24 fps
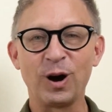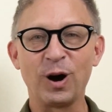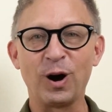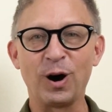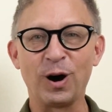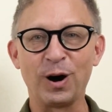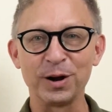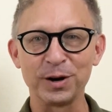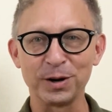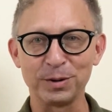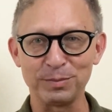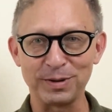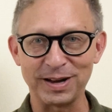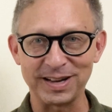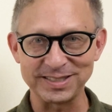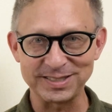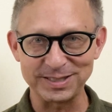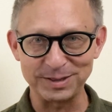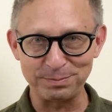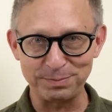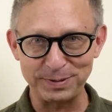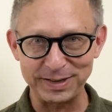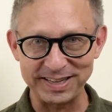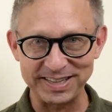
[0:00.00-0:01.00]

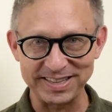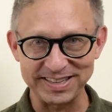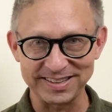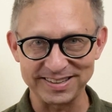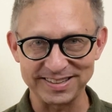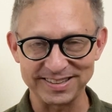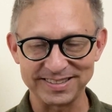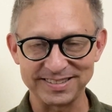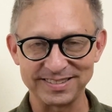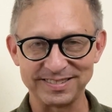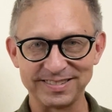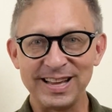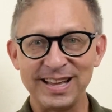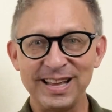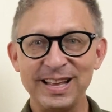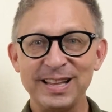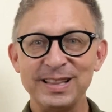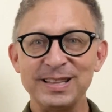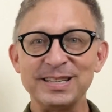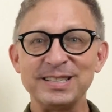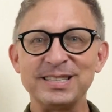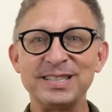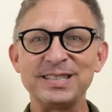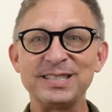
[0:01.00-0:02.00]
Onomatopoeia.
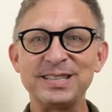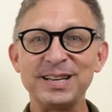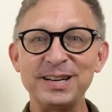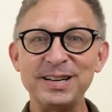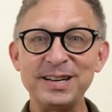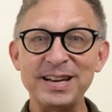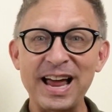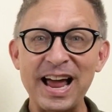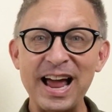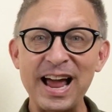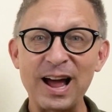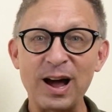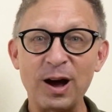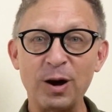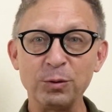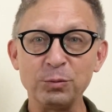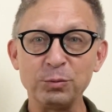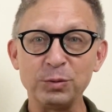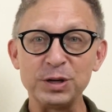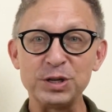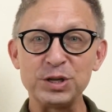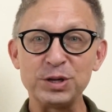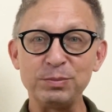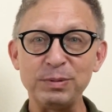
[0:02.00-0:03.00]
This is a noun
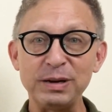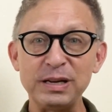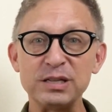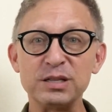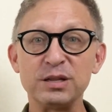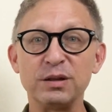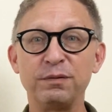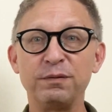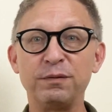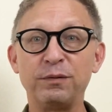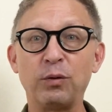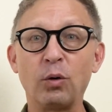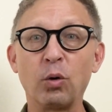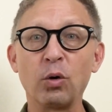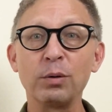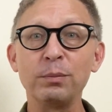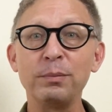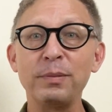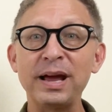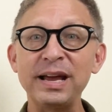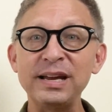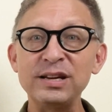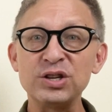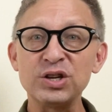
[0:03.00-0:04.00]
which means the
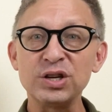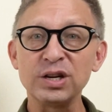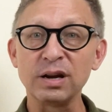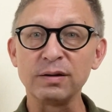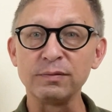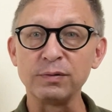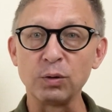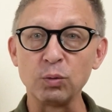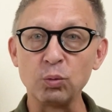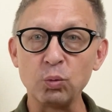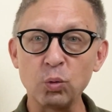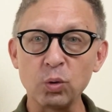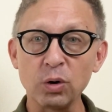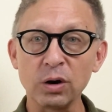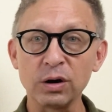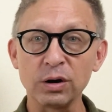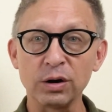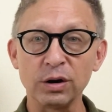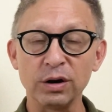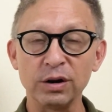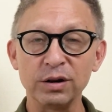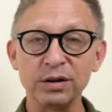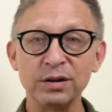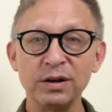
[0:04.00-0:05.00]
formation of a
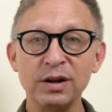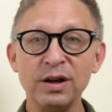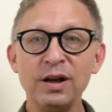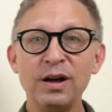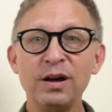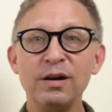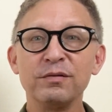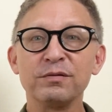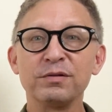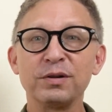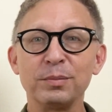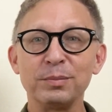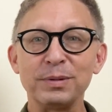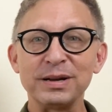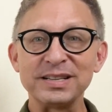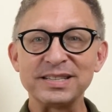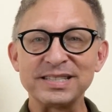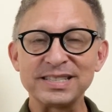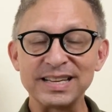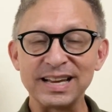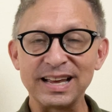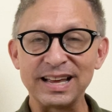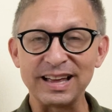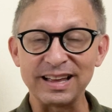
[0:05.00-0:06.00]
word from a
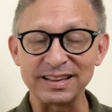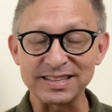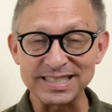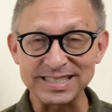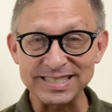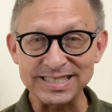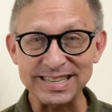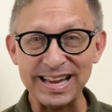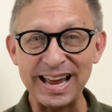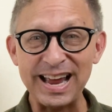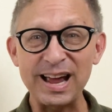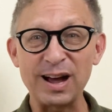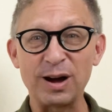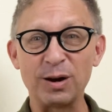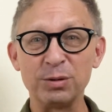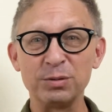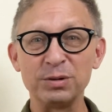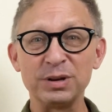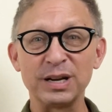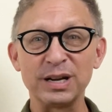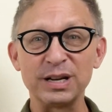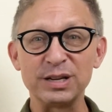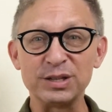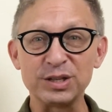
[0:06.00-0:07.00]

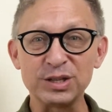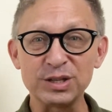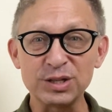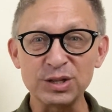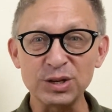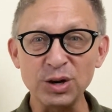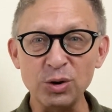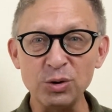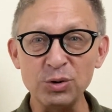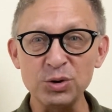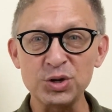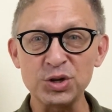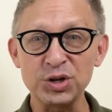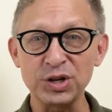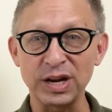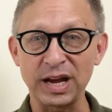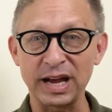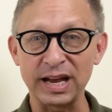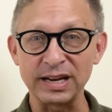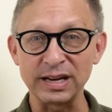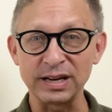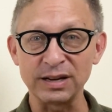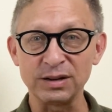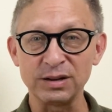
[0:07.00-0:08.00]
sound
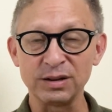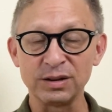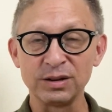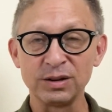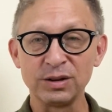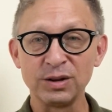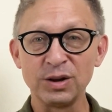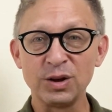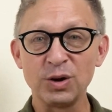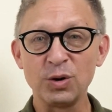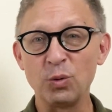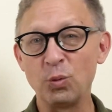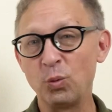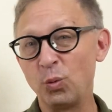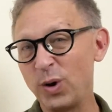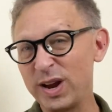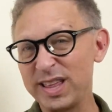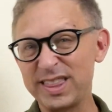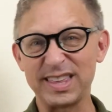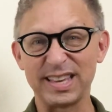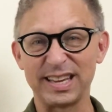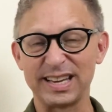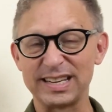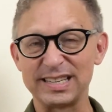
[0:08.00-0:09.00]
associated
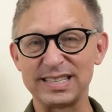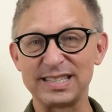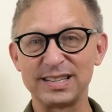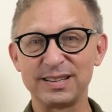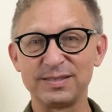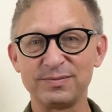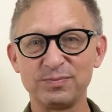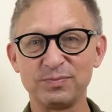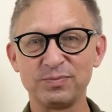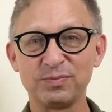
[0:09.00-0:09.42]
with it.